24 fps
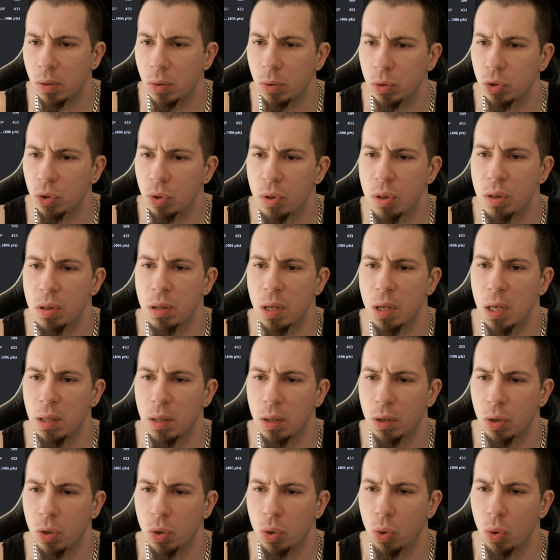Should see the
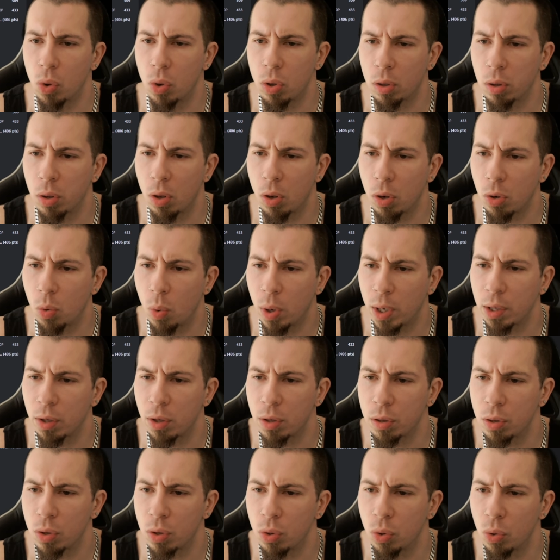core clock on one of
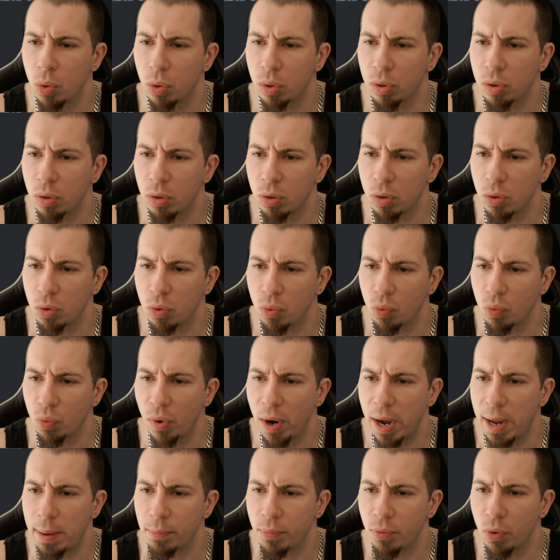those cores
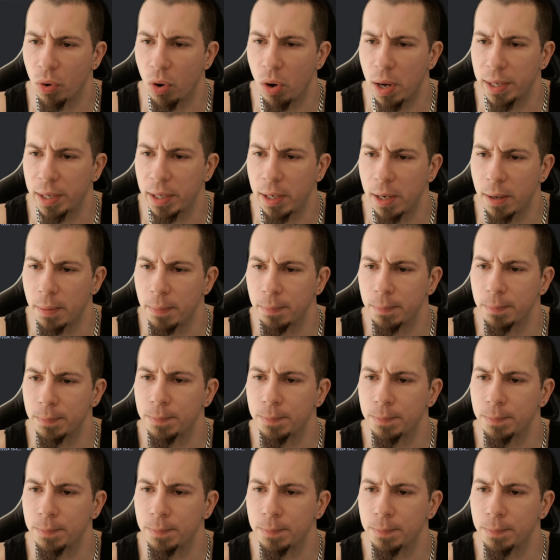ramp right up.